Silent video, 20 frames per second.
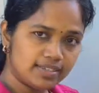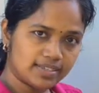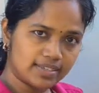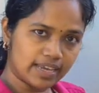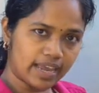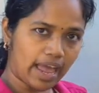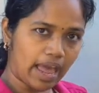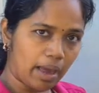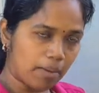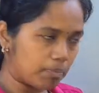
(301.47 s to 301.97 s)

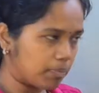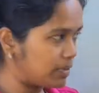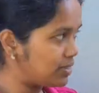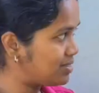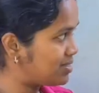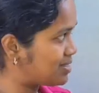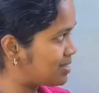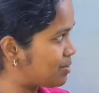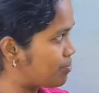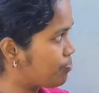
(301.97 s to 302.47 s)

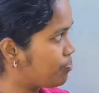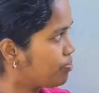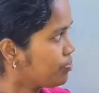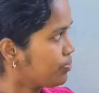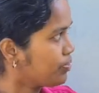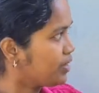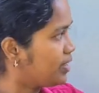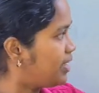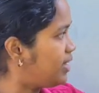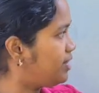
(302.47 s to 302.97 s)
happens
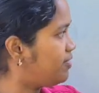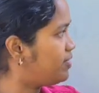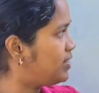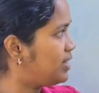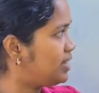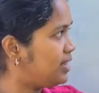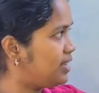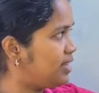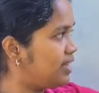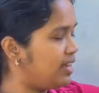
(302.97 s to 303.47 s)

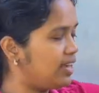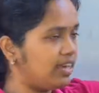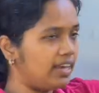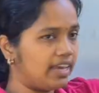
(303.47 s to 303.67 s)
in the